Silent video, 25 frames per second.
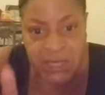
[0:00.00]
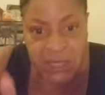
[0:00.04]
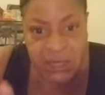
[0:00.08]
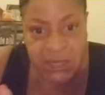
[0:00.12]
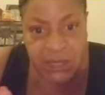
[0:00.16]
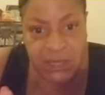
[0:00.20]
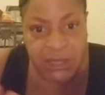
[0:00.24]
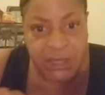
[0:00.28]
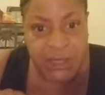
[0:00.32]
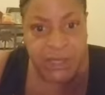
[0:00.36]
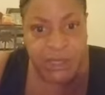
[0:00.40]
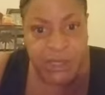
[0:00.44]

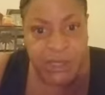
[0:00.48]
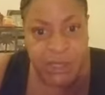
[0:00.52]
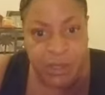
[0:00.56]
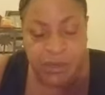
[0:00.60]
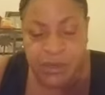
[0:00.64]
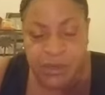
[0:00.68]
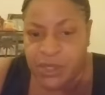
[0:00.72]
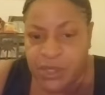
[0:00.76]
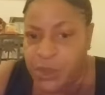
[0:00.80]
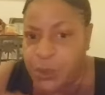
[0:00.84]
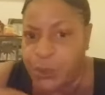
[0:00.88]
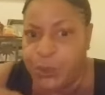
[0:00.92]
Uggs on,
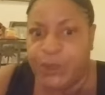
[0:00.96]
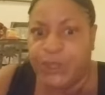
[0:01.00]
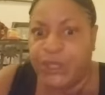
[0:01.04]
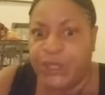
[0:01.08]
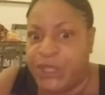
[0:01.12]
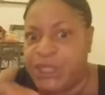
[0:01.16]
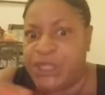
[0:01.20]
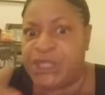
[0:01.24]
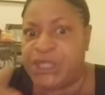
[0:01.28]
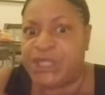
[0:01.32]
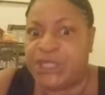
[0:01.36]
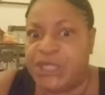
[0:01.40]
so you really
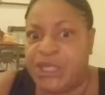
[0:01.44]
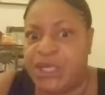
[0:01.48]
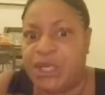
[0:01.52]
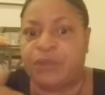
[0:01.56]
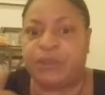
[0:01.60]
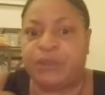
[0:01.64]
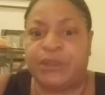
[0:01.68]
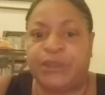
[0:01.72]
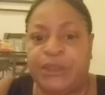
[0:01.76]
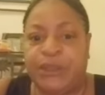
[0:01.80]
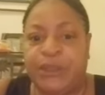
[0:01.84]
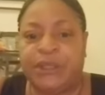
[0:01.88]
couldn't tell
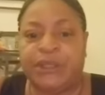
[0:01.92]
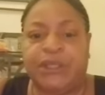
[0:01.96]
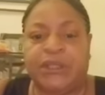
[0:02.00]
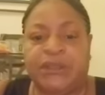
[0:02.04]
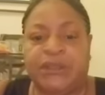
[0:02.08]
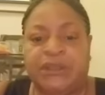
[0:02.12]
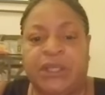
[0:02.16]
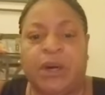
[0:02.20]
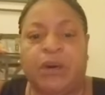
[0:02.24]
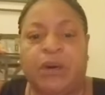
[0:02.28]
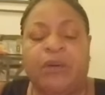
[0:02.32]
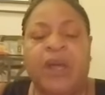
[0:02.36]
with
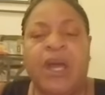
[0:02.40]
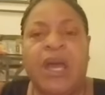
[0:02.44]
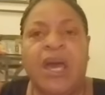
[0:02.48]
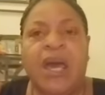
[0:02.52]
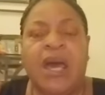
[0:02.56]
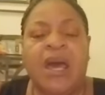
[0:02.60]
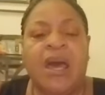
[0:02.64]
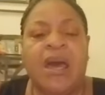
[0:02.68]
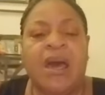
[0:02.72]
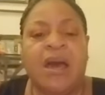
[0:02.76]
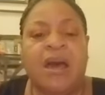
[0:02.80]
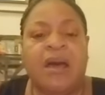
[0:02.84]
Uggs on.
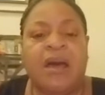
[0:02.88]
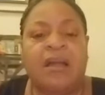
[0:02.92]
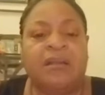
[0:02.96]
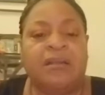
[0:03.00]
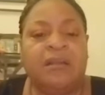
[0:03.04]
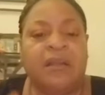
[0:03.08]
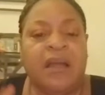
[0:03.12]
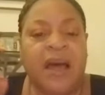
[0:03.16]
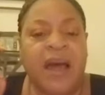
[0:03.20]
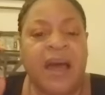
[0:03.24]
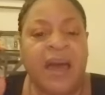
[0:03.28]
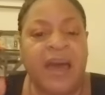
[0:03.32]

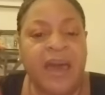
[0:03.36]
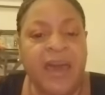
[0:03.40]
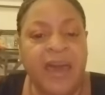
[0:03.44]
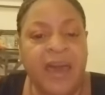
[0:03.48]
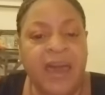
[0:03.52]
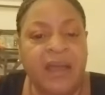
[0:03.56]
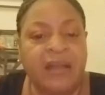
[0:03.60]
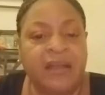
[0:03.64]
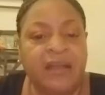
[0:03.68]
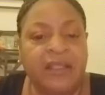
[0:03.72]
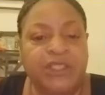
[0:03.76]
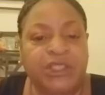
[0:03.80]
I
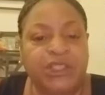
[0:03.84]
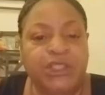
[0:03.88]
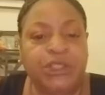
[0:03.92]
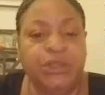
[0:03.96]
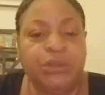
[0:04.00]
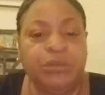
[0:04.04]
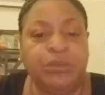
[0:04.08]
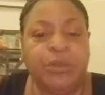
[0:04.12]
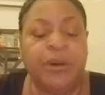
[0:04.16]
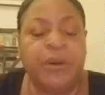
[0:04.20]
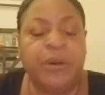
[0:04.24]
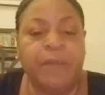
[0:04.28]
had the
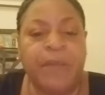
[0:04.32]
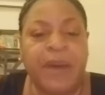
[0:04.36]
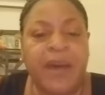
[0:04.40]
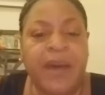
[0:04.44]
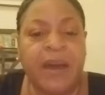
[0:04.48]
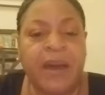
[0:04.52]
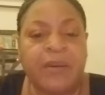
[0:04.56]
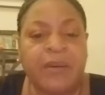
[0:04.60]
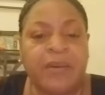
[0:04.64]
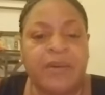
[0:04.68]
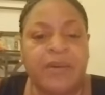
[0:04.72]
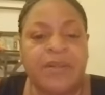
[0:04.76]
shoe on
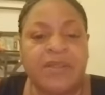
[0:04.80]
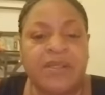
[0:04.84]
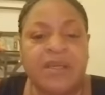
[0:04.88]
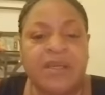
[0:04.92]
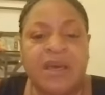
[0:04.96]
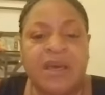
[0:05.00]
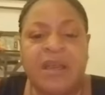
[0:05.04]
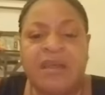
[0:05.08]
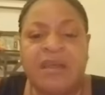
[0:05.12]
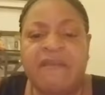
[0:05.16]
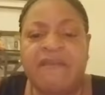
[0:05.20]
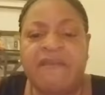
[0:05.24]
backwards,
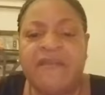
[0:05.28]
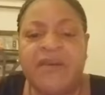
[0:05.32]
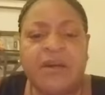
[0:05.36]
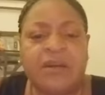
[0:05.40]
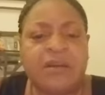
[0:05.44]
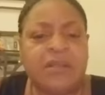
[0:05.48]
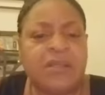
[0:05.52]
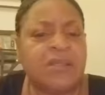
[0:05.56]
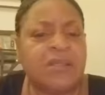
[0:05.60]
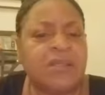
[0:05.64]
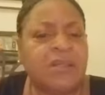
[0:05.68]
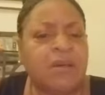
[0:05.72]
and it
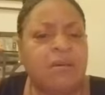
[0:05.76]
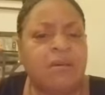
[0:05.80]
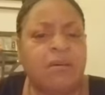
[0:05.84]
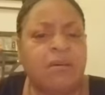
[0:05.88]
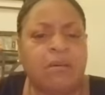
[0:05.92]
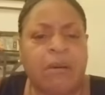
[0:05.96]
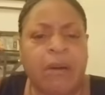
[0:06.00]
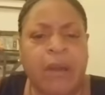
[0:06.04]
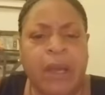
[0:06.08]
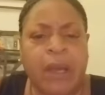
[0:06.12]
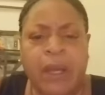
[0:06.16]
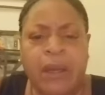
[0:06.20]
felt so
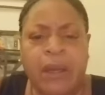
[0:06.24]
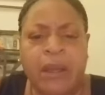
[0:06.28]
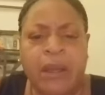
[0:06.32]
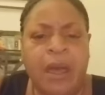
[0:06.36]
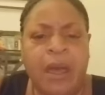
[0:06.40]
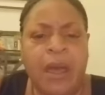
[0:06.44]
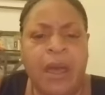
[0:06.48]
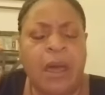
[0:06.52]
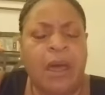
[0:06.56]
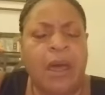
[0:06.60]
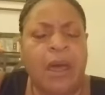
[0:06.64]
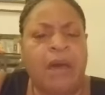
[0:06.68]
great.
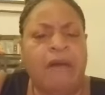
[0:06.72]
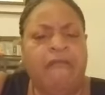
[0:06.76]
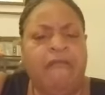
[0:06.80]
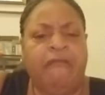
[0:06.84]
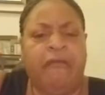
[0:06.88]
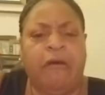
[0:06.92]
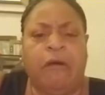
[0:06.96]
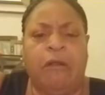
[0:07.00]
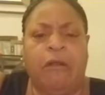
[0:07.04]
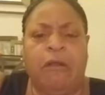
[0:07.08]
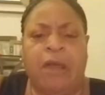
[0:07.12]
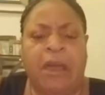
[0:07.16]
I
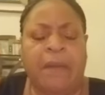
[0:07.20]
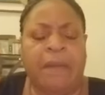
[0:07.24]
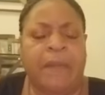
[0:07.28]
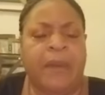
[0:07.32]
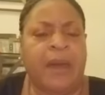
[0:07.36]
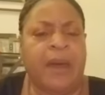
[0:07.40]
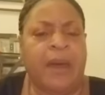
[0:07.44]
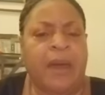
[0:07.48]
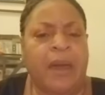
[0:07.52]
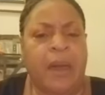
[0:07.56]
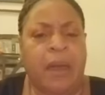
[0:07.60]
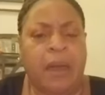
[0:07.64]
felt like
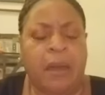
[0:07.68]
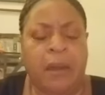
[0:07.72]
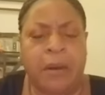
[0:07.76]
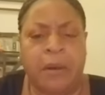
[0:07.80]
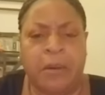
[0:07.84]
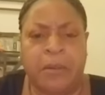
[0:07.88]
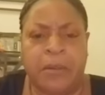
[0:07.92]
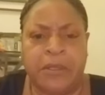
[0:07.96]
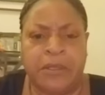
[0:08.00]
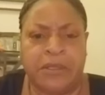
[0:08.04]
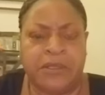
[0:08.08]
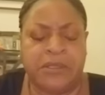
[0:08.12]
my
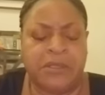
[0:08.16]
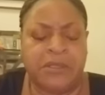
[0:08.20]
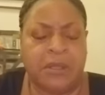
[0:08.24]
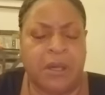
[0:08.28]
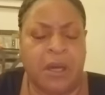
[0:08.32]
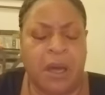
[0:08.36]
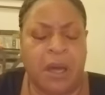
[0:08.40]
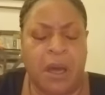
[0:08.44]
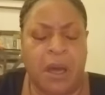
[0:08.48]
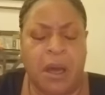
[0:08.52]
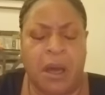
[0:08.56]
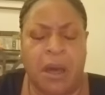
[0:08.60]
ankle was
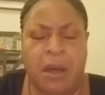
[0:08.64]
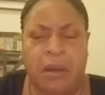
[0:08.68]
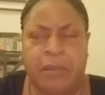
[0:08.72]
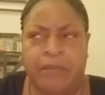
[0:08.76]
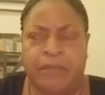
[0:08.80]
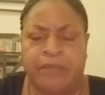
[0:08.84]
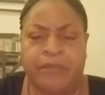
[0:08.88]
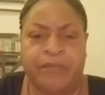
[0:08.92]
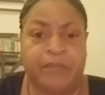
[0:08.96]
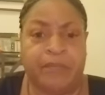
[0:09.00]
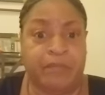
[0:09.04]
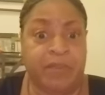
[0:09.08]

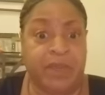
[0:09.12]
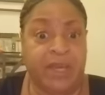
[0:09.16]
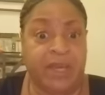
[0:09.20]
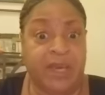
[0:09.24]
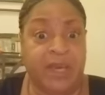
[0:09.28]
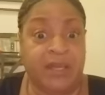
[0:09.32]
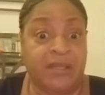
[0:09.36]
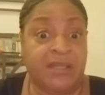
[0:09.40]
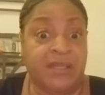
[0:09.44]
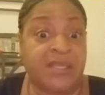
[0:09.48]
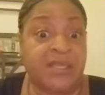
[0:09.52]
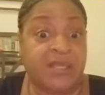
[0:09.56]

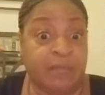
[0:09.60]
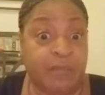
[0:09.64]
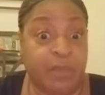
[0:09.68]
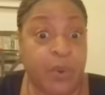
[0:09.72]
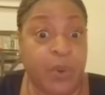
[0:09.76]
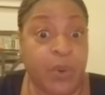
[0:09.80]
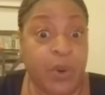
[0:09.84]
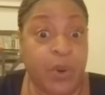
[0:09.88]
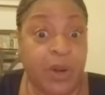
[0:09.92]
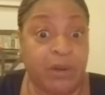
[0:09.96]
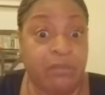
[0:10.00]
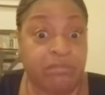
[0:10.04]
being
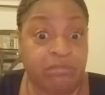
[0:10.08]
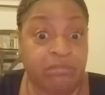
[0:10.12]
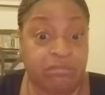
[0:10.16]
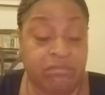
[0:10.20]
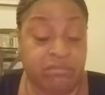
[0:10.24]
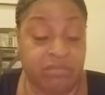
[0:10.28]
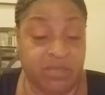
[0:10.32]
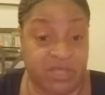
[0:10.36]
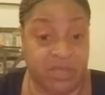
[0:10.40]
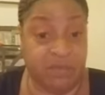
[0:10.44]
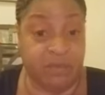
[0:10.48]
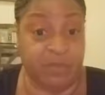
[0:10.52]

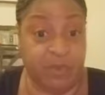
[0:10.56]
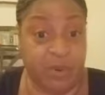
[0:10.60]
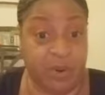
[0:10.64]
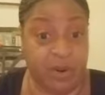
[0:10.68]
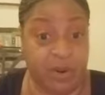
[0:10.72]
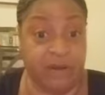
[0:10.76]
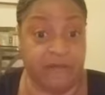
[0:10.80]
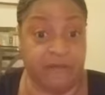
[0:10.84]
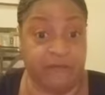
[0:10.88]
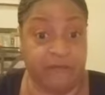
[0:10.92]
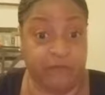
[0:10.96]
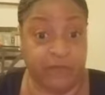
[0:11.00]

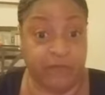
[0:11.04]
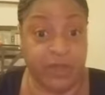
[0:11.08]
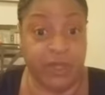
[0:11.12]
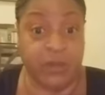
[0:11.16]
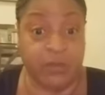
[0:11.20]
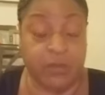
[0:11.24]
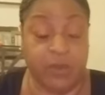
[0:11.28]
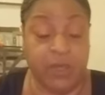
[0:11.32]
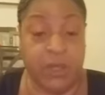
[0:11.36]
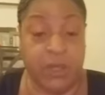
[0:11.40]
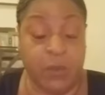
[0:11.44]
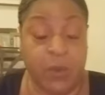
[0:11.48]
supported really
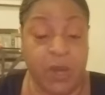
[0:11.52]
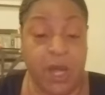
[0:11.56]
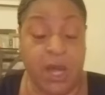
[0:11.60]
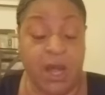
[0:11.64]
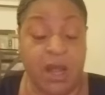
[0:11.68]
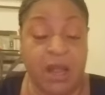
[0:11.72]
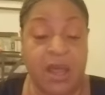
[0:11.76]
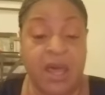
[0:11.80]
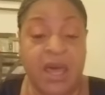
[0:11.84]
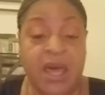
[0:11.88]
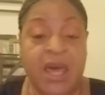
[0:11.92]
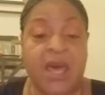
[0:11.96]
really
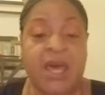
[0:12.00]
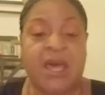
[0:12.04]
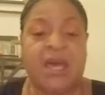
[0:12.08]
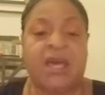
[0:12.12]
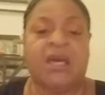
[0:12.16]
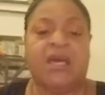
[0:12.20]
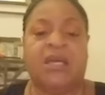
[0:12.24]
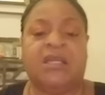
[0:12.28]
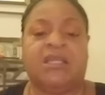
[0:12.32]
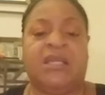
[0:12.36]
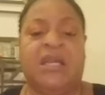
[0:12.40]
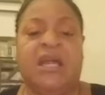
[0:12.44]
well.
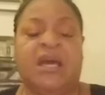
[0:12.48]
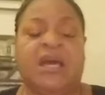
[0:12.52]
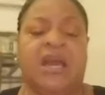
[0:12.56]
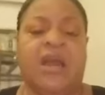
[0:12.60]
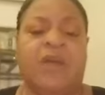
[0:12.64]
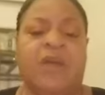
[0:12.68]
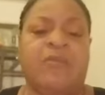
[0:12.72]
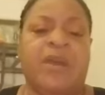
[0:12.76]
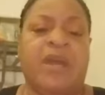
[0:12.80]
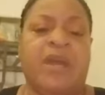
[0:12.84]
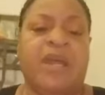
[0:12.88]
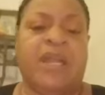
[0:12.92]
So I
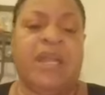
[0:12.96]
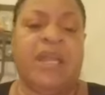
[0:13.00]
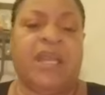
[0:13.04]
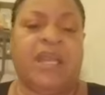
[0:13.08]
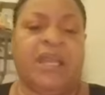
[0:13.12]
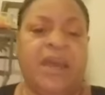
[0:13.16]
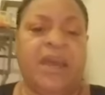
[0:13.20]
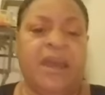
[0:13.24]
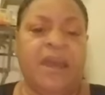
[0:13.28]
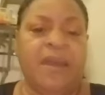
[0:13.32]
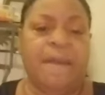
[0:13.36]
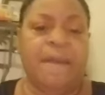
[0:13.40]
got ready to
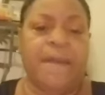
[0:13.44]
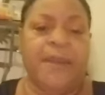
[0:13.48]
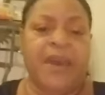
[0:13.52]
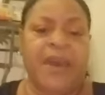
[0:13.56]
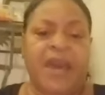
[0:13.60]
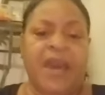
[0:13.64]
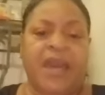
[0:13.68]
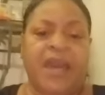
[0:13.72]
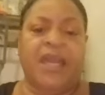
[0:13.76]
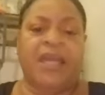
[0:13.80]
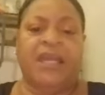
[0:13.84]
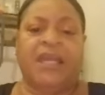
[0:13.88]
lay
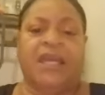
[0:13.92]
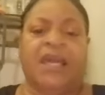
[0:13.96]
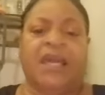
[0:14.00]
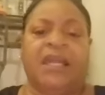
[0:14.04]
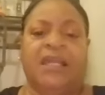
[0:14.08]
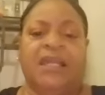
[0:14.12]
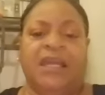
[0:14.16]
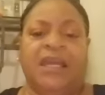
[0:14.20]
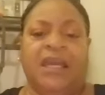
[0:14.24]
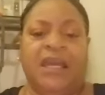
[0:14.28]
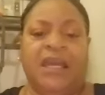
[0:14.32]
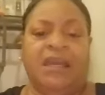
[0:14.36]
back, and I
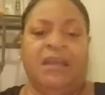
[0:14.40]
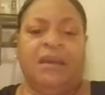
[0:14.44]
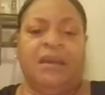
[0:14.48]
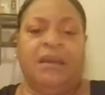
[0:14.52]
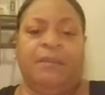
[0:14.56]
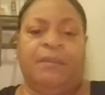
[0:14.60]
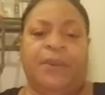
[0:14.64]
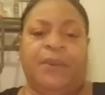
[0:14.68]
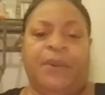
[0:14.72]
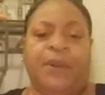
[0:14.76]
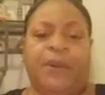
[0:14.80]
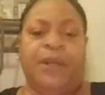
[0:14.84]
leaned
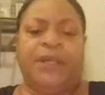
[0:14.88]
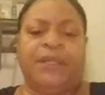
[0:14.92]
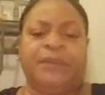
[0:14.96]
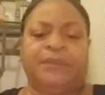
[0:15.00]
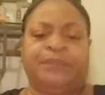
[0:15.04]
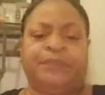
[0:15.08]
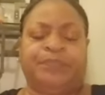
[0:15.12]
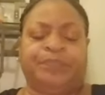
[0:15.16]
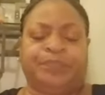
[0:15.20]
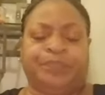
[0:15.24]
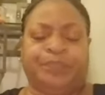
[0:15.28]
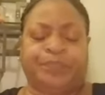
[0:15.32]
up on,